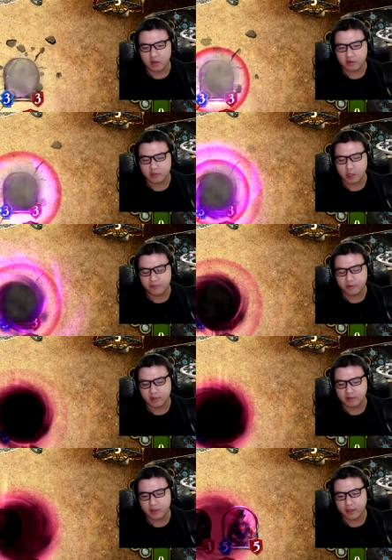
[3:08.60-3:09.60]
i
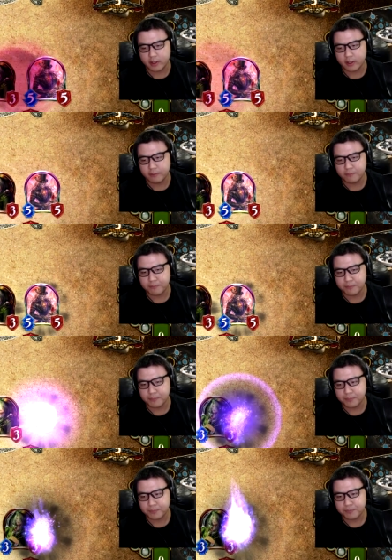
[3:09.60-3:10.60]
Hope Okay,
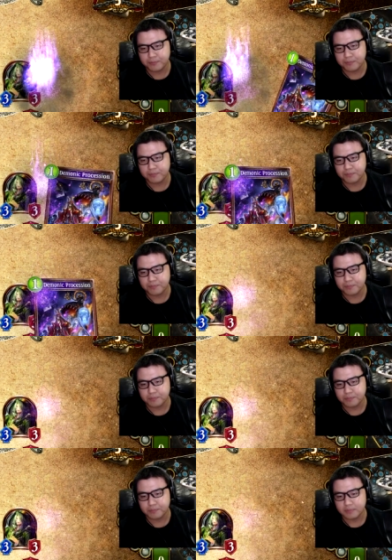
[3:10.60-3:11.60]

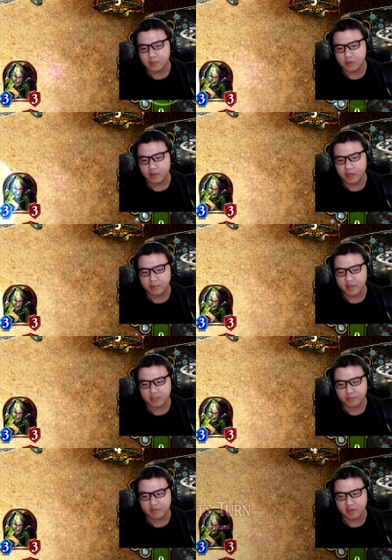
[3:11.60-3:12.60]
we got
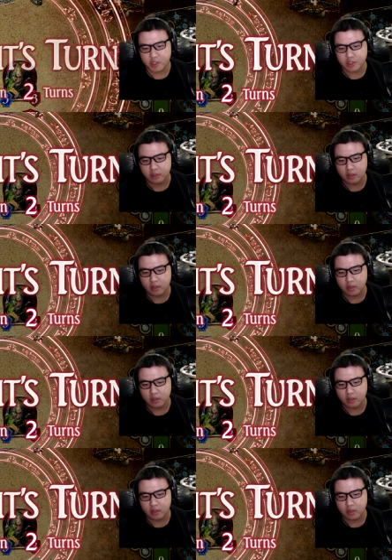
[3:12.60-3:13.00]
the Procession.